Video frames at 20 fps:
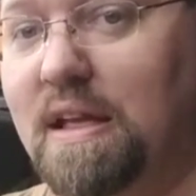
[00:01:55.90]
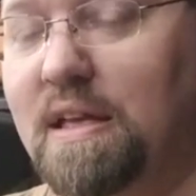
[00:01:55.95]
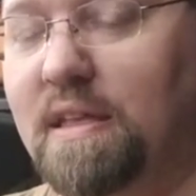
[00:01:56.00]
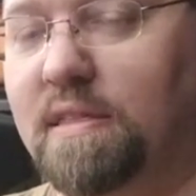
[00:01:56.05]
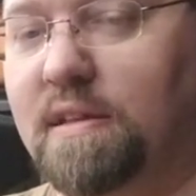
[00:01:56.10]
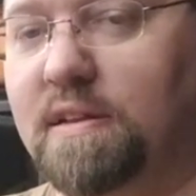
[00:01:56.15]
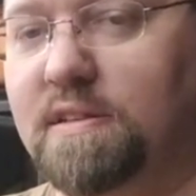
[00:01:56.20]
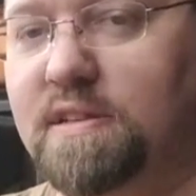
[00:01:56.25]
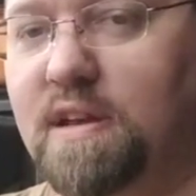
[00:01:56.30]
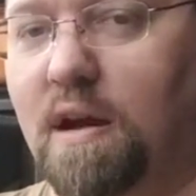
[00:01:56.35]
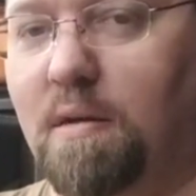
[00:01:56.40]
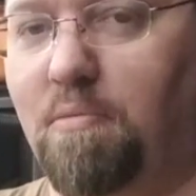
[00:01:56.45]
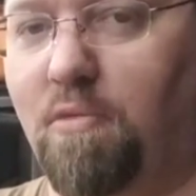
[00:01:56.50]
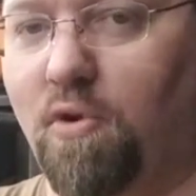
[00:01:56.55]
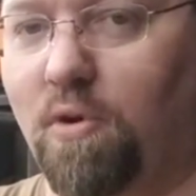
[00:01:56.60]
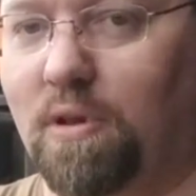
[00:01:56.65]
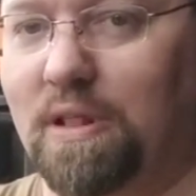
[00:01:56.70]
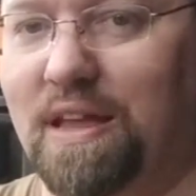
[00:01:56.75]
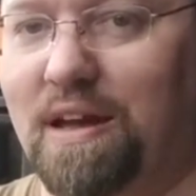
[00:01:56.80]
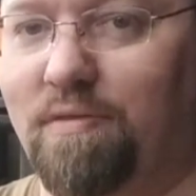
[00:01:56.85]
then it's got
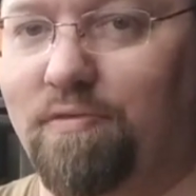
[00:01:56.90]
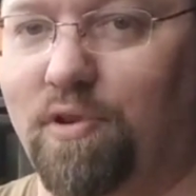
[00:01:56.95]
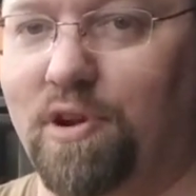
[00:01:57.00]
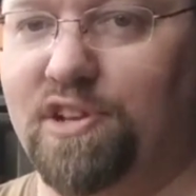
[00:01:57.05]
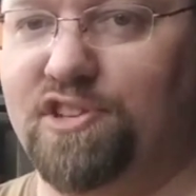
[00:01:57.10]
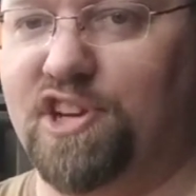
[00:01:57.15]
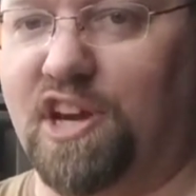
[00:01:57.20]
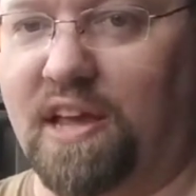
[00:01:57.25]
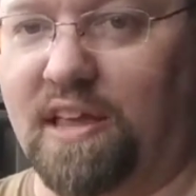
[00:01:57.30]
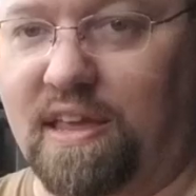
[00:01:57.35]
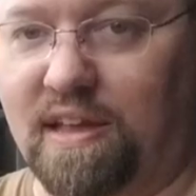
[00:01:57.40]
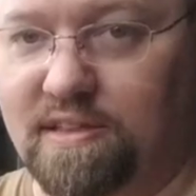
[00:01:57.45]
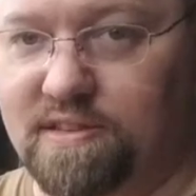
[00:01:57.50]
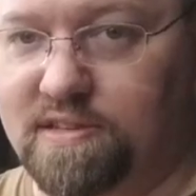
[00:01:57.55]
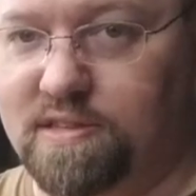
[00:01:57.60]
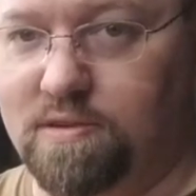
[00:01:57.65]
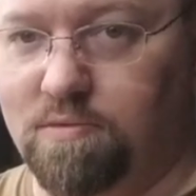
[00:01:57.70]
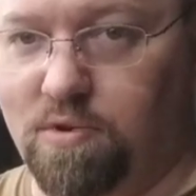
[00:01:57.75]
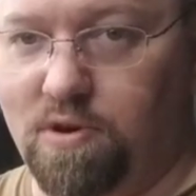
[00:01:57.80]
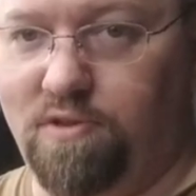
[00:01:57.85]
more leverage against
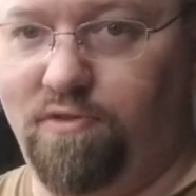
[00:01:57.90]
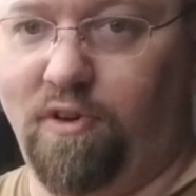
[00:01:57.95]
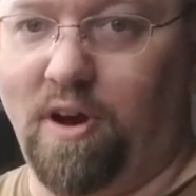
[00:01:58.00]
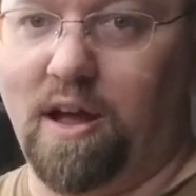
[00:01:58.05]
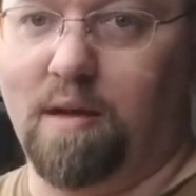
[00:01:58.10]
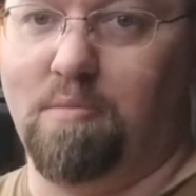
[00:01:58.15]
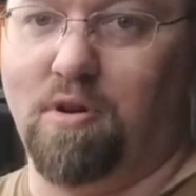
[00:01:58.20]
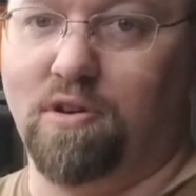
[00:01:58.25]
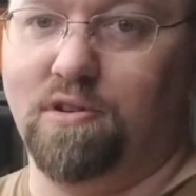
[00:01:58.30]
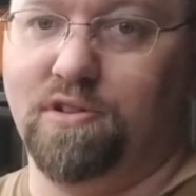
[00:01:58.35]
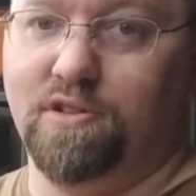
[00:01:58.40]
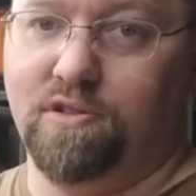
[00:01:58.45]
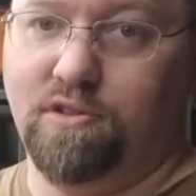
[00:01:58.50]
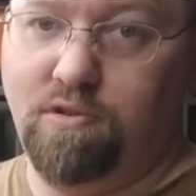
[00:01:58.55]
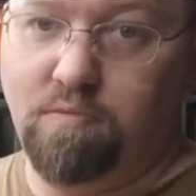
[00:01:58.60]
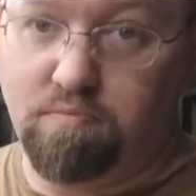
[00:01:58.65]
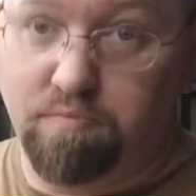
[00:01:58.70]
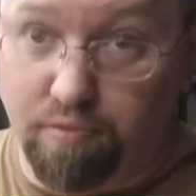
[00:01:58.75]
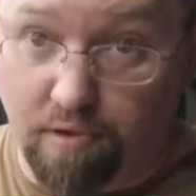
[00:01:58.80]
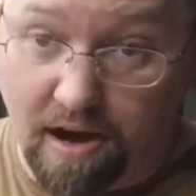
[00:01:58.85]
the wood fibers to
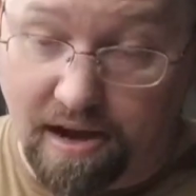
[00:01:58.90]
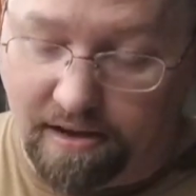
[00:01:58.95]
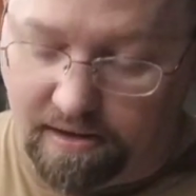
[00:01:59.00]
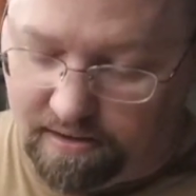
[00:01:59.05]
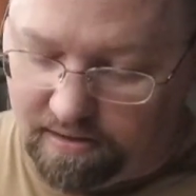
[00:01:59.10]
break